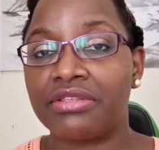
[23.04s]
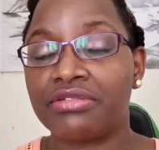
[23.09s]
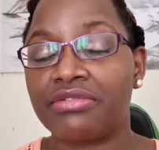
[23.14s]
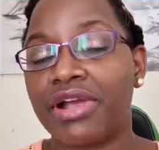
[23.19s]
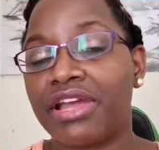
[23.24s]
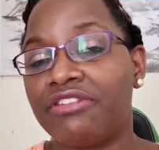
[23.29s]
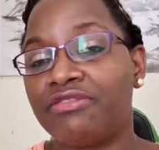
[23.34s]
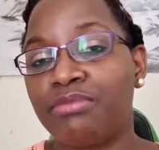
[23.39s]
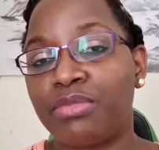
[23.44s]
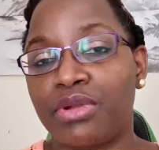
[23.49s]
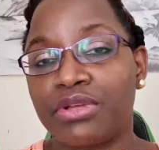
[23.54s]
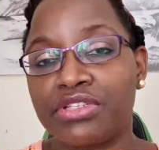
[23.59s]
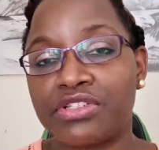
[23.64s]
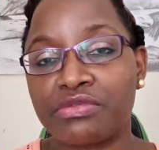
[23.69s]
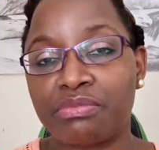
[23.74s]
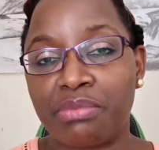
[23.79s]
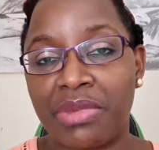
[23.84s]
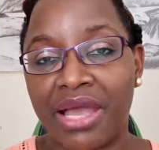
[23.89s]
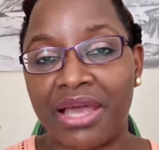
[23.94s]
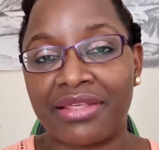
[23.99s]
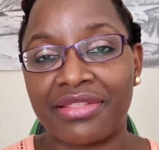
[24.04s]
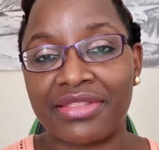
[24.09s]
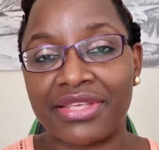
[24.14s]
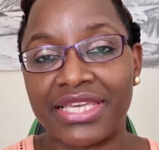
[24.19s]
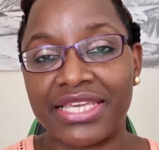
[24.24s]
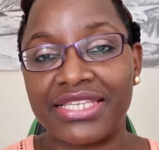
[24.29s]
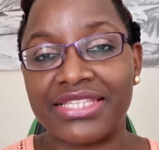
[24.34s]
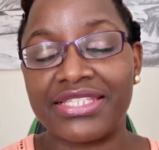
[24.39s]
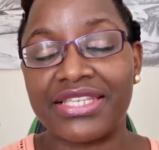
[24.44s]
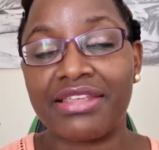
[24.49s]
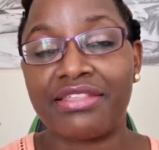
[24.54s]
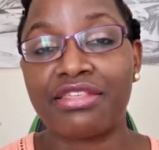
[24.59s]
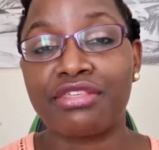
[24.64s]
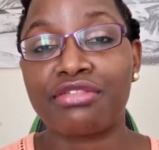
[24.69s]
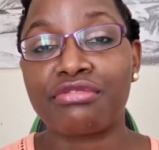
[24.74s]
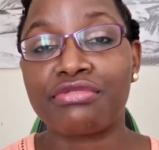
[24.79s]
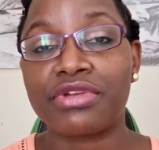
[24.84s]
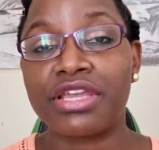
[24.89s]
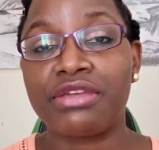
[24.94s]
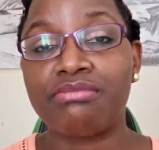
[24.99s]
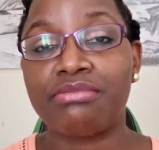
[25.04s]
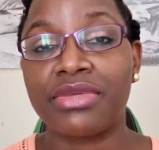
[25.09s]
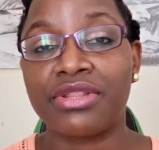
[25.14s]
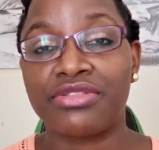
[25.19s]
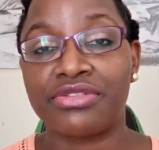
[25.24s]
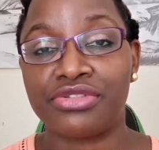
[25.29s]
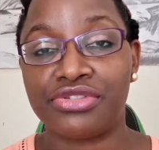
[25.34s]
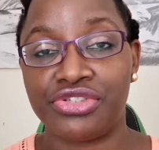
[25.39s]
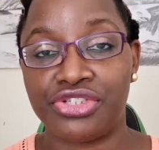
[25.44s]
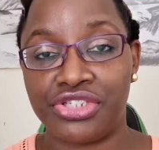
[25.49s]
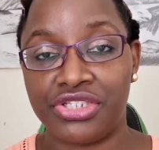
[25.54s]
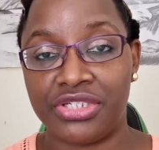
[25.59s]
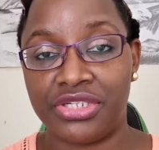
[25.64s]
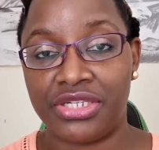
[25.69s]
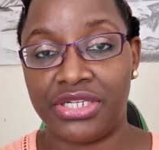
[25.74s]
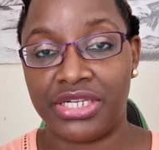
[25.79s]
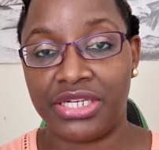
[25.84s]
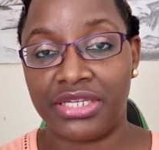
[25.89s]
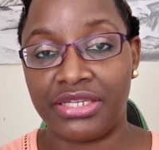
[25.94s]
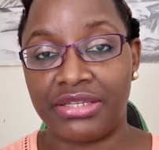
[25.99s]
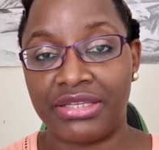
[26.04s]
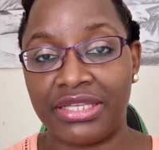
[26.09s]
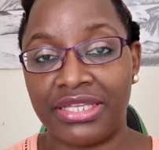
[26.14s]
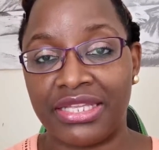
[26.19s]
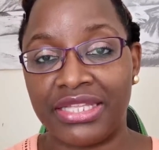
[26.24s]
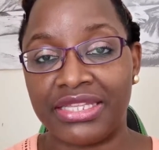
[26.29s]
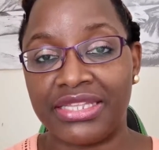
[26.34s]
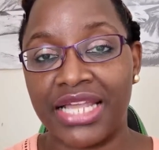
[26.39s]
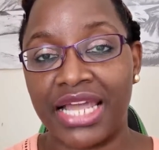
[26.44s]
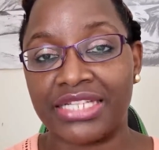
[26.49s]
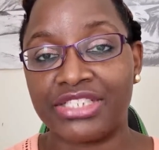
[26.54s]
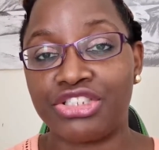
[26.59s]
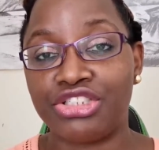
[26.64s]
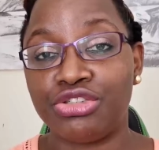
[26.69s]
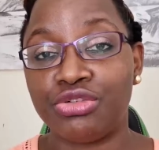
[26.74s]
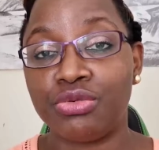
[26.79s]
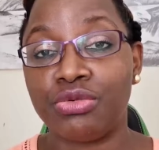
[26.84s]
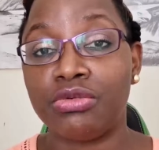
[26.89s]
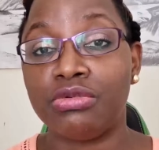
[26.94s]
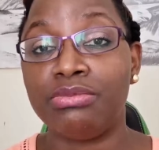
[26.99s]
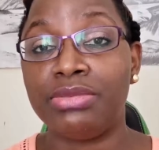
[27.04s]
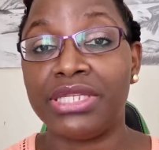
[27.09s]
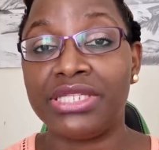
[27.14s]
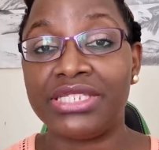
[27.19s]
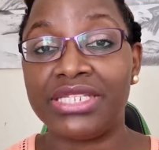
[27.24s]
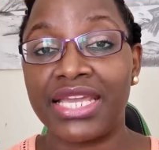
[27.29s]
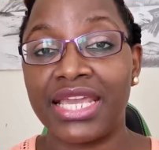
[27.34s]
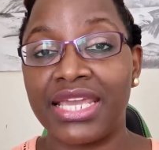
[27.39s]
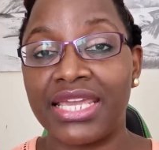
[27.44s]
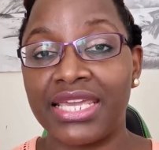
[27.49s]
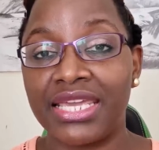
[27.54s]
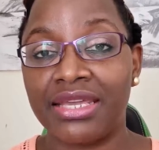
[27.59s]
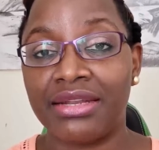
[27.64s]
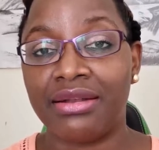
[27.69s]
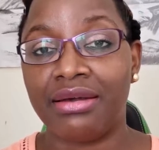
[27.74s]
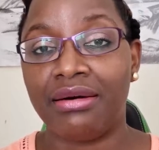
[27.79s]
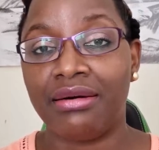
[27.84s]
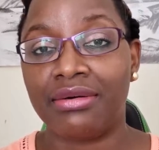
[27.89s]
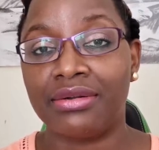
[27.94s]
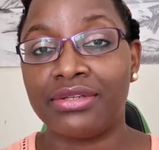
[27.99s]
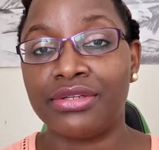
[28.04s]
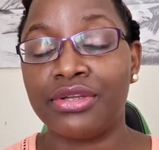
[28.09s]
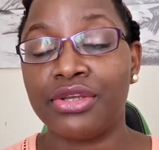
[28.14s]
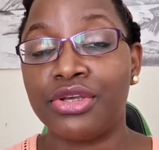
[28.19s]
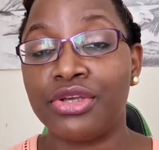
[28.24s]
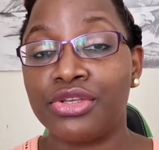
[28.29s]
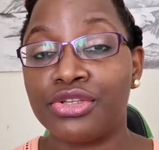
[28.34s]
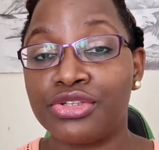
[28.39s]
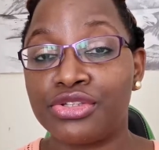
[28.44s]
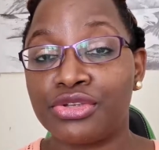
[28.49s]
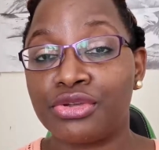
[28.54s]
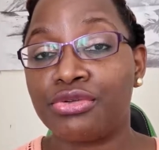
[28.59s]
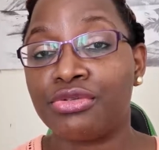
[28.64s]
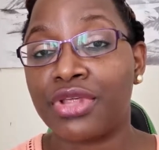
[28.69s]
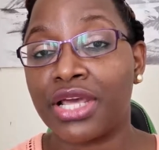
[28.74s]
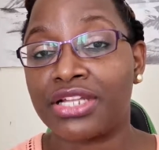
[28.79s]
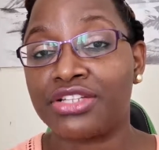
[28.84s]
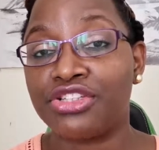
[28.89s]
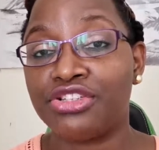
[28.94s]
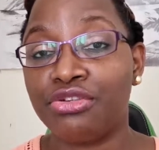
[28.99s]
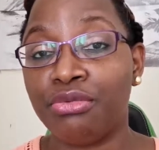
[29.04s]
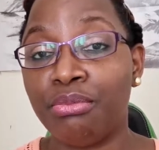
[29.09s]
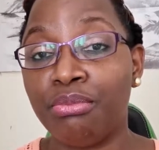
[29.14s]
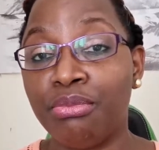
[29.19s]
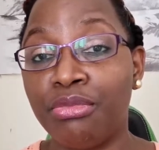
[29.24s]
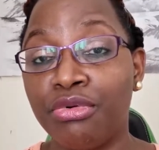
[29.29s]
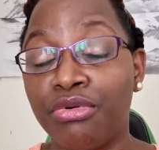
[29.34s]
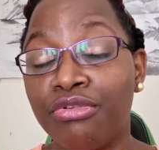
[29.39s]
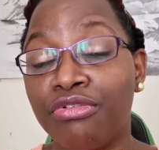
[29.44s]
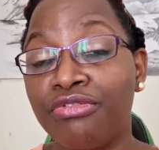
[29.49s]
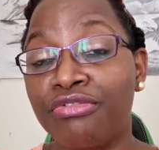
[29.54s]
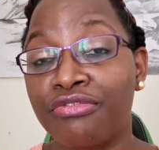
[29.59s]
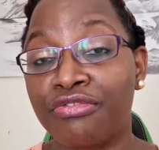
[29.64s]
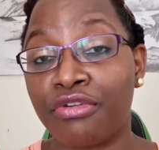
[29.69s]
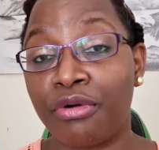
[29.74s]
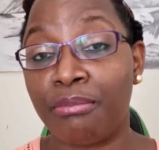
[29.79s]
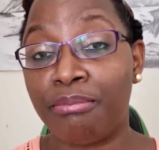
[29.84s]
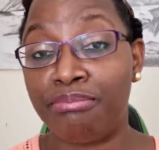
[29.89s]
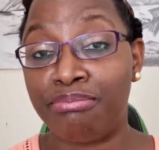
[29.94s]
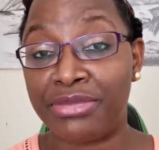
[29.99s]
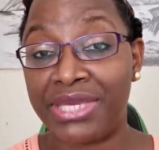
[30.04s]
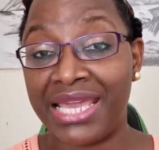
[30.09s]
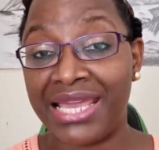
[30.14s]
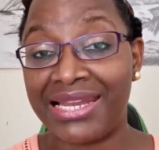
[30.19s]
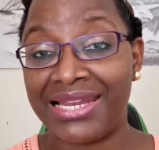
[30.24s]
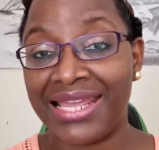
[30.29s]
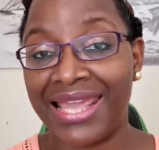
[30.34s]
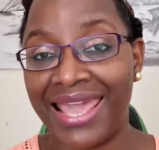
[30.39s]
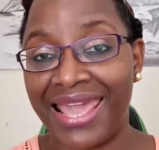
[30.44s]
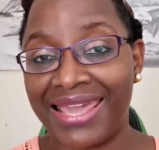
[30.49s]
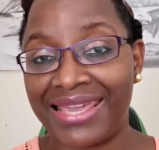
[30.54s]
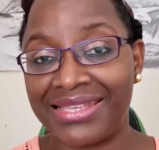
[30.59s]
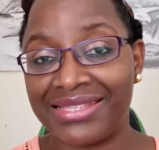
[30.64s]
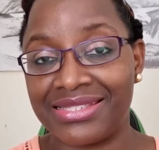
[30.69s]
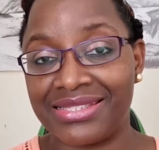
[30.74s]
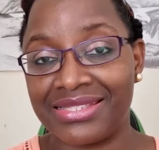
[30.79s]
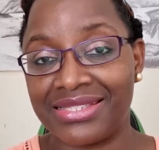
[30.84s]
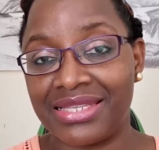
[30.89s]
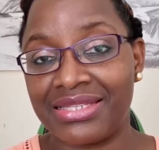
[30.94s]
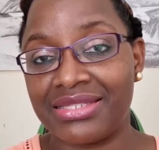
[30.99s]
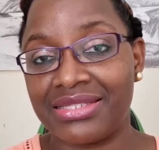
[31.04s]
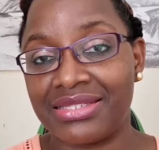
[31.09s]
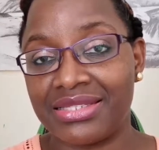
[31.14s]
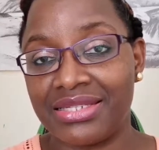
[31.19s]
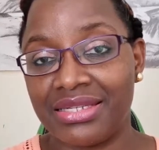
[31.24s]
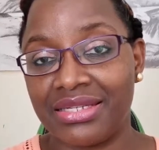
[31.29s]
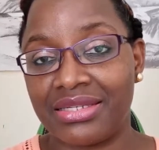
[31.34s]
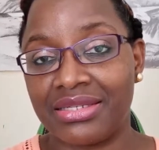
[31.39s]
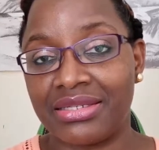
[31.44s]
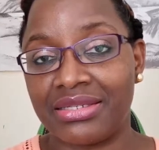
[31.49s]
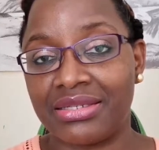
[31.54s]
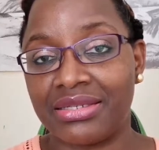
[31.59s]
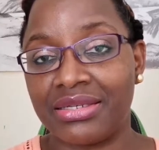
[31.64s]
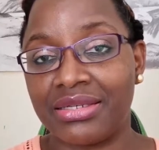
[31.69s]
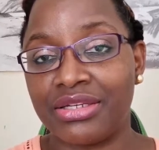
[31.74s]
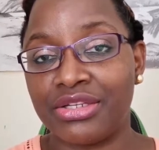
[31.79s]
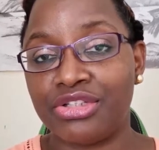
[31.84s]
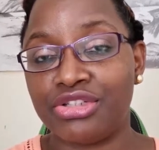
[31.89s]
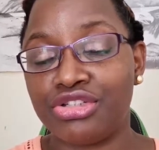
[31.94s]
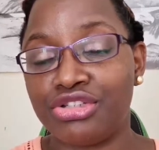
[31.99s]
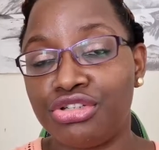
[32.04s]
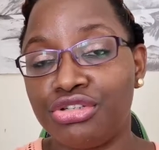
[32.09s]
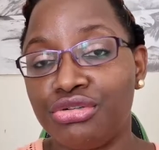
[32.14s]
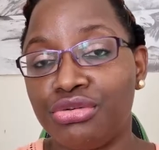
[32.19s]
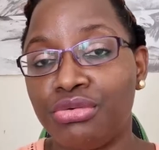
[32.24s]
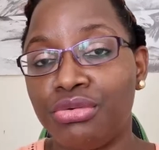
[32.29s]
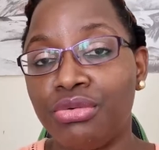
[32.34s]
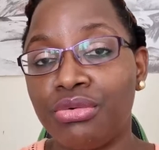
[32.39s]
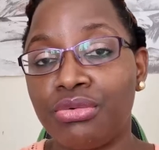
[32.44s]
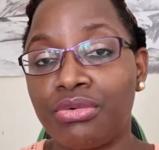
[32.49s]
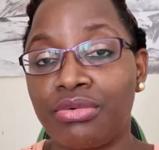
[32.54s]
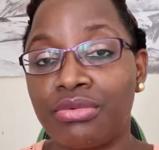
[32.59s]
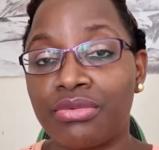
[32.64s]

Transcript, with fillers: Thrive Plus Path is a 3-month journey that you will be taking on so that you move from merely existing to